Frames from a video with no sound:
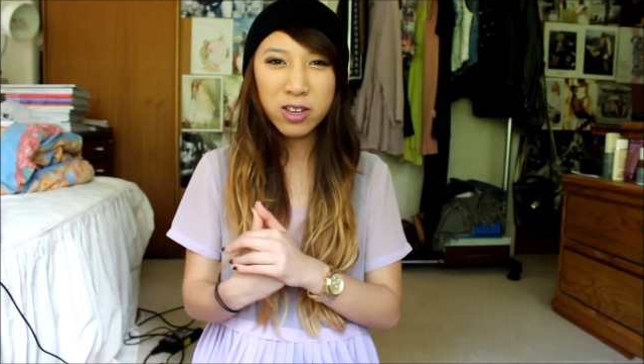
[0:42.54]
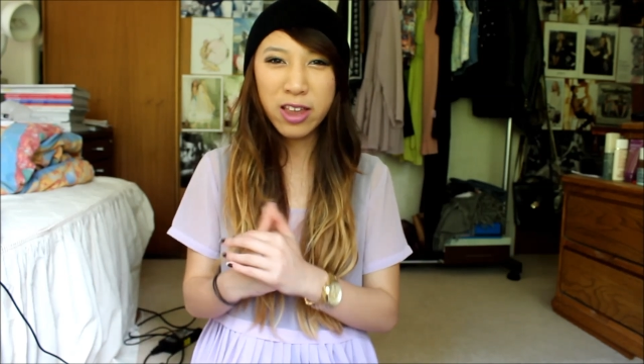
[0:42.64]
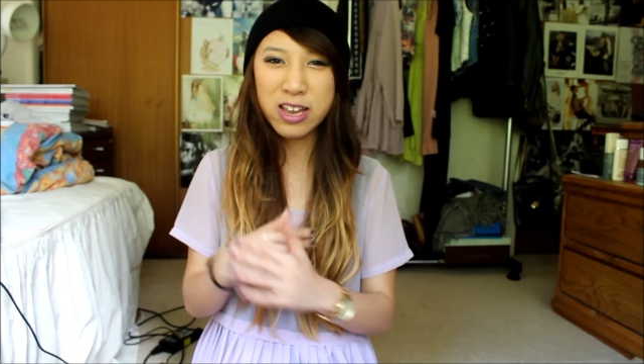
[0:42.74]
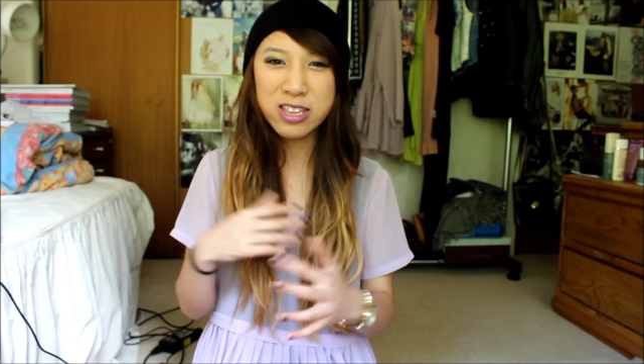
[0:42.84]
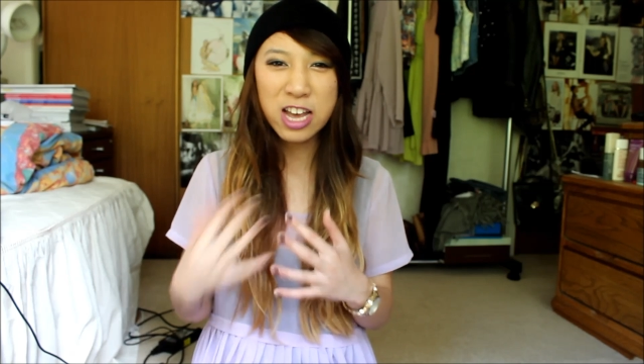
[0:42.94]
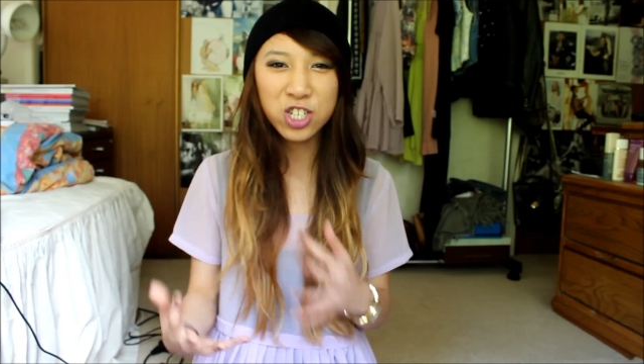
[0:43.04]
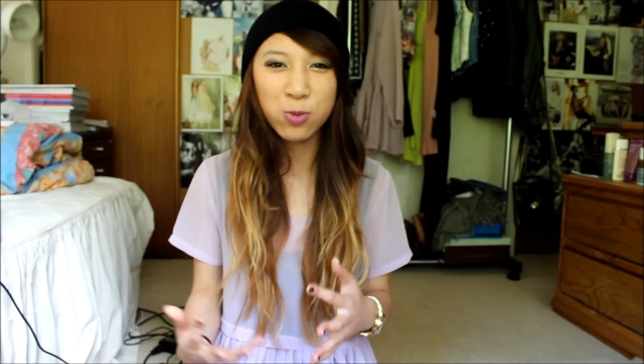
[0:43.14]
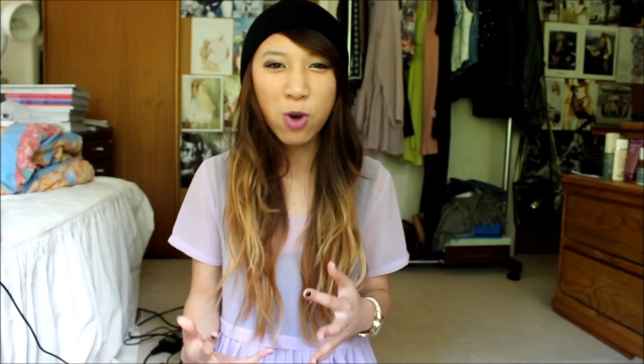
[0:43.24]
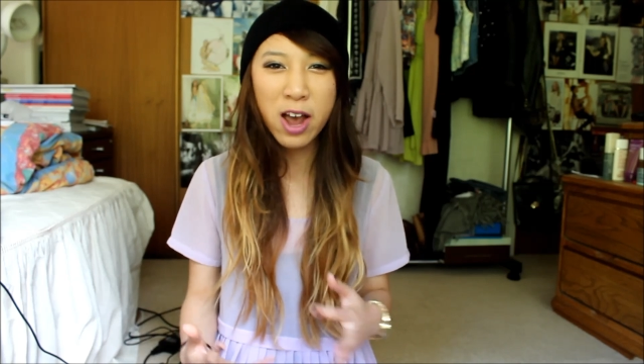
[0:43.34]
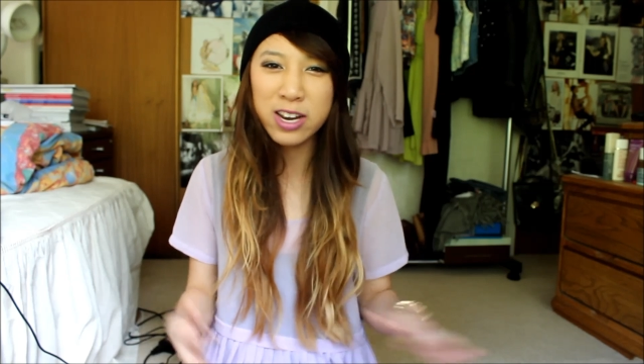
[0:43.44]
like
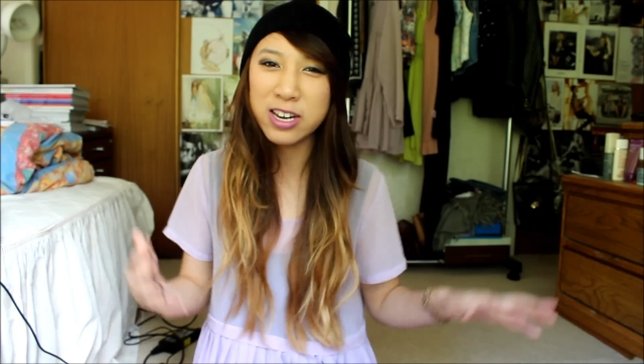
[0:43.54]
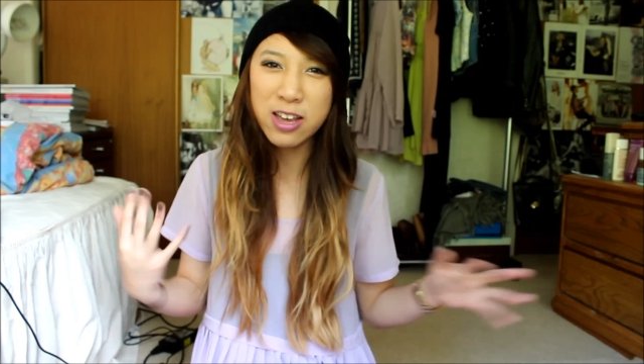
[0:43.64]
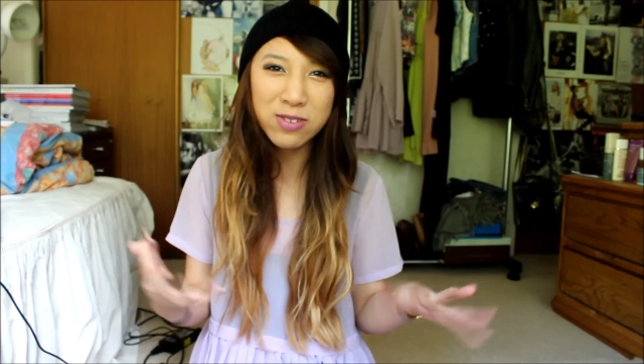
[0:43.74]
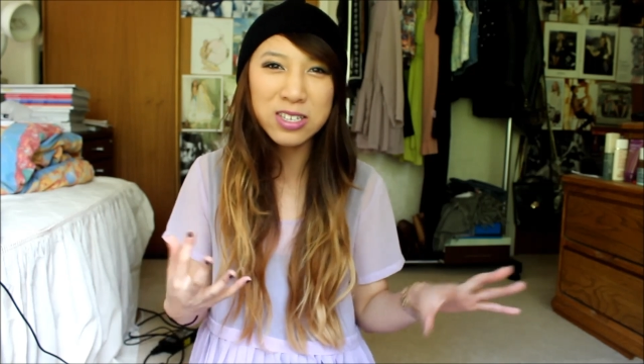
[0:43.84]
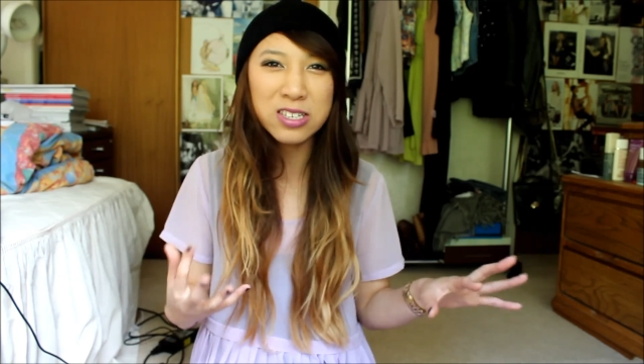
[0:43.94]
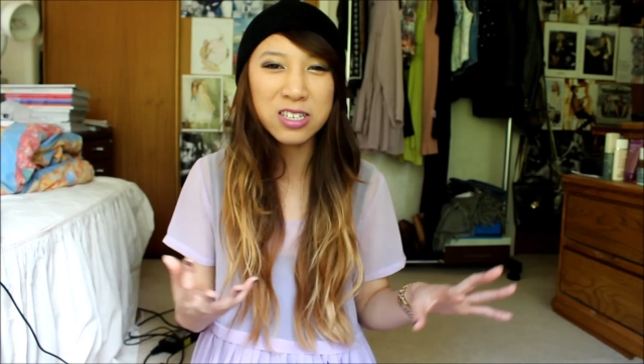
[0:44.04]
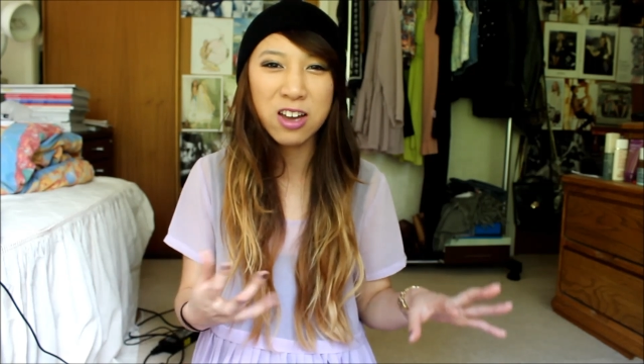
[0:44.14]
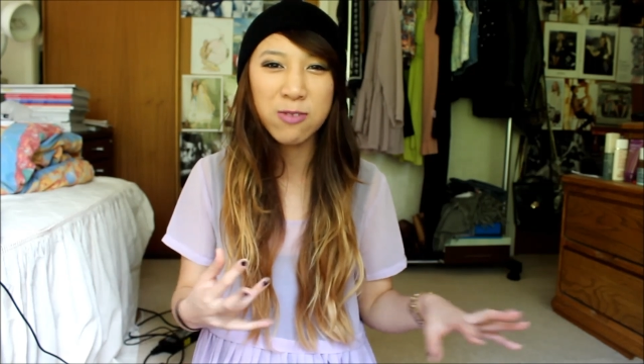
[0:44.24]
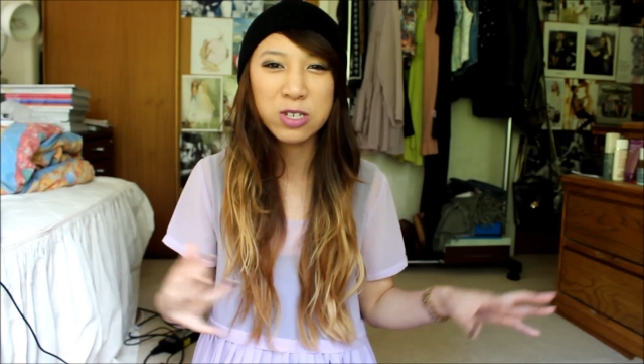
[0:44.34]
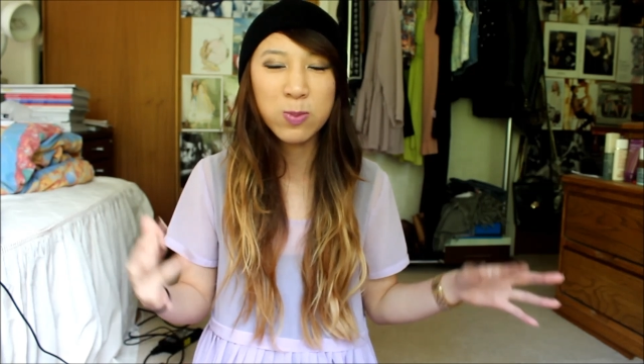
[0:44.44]
nationwide, and ever since then
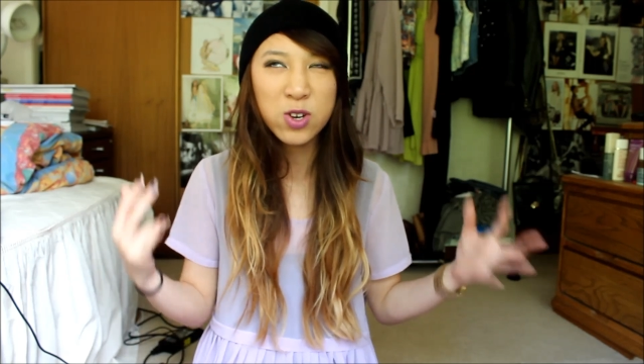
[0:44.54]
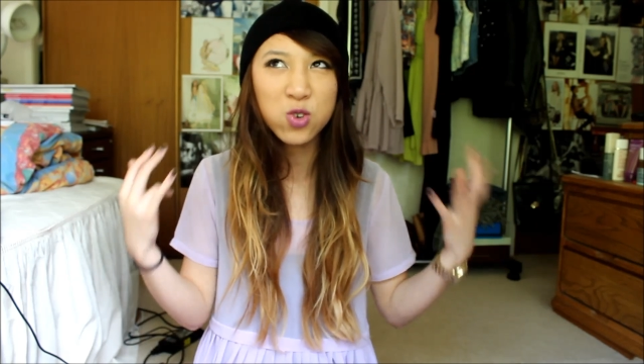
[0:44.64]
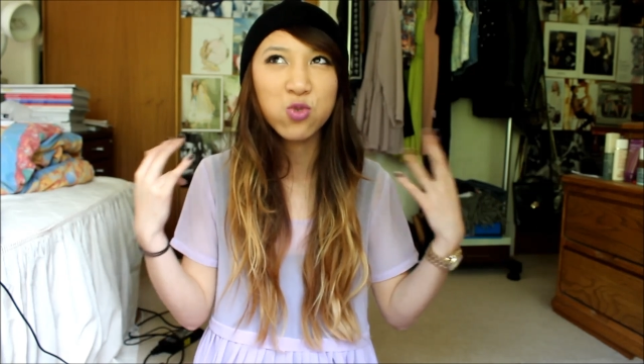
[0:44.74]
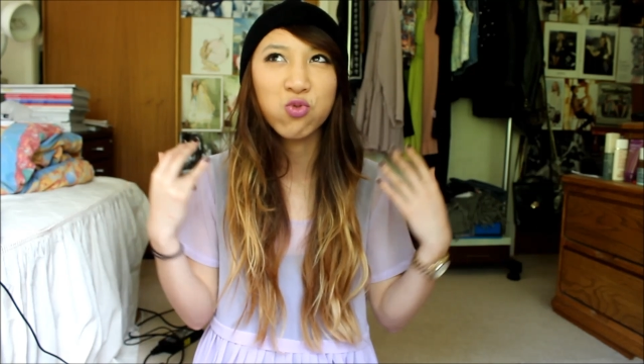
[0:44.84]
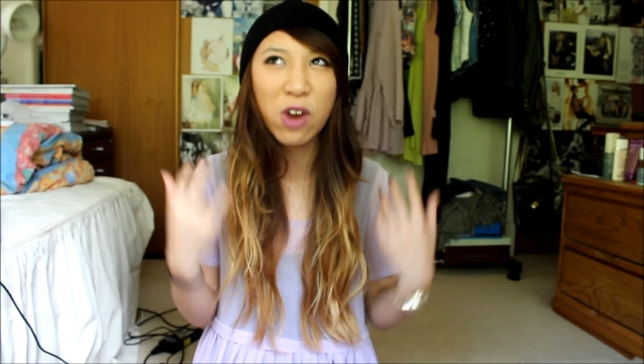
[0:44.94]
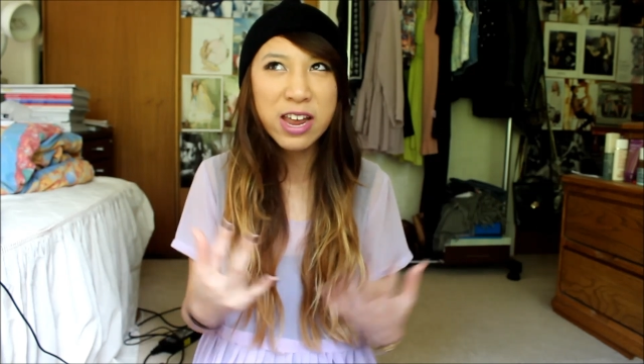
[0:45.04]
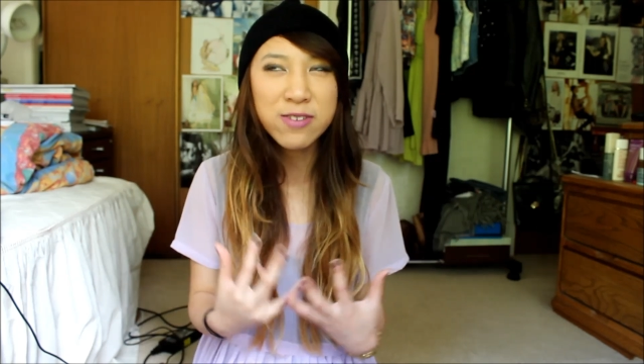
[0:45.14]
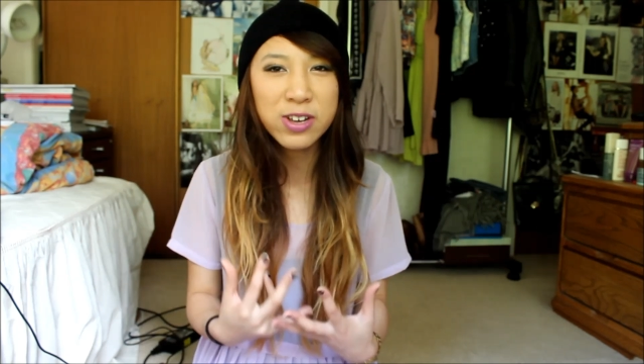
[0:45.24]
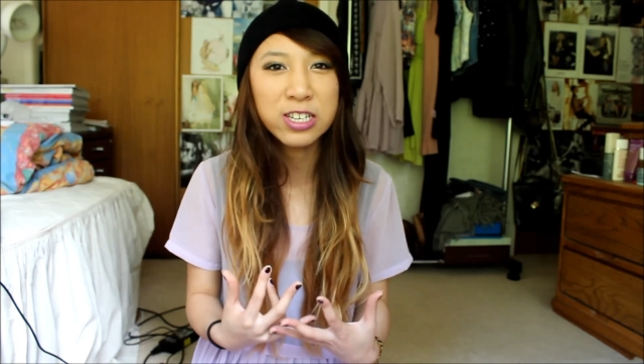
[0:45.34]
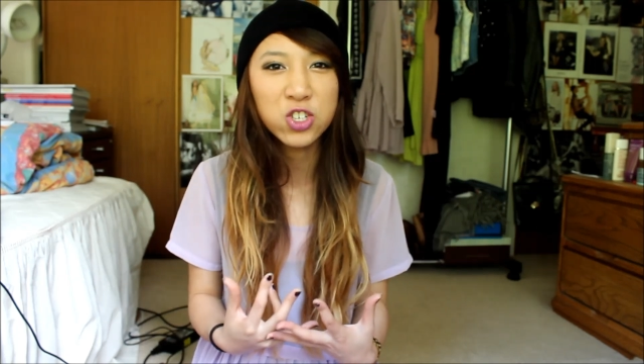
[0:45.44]
I've just been
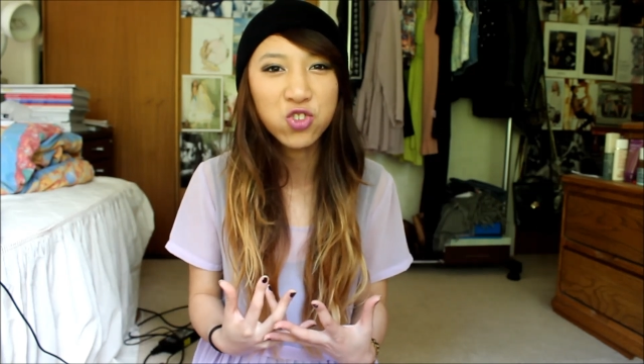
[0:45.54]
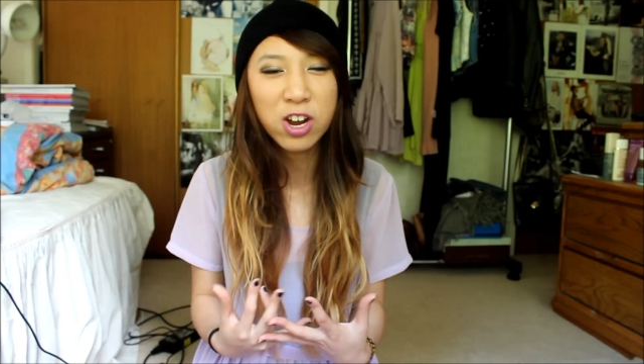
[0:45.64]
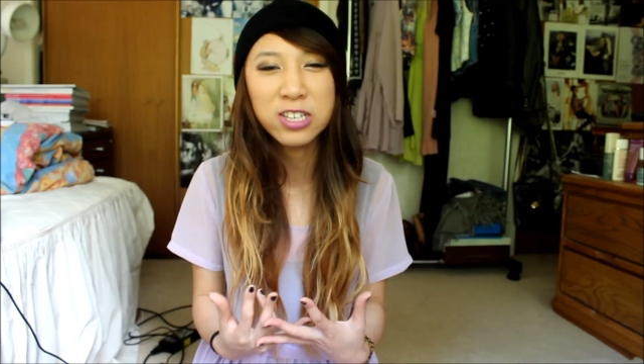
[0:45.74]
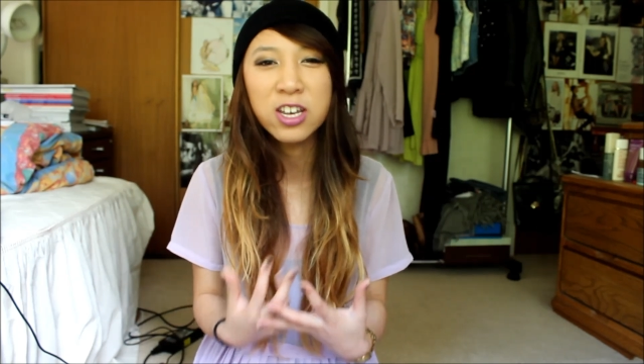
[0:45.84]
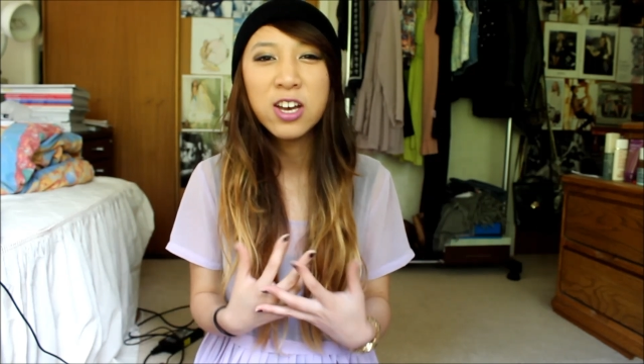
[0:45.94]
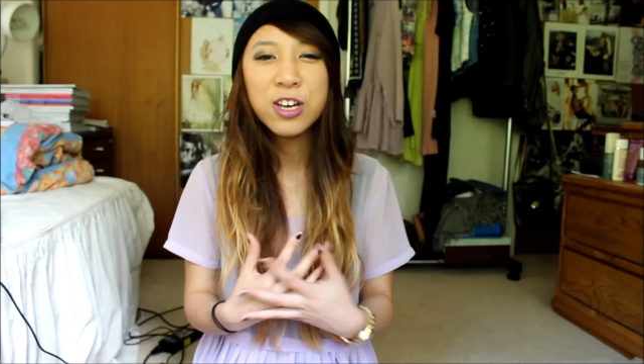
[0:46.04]
craving this dress.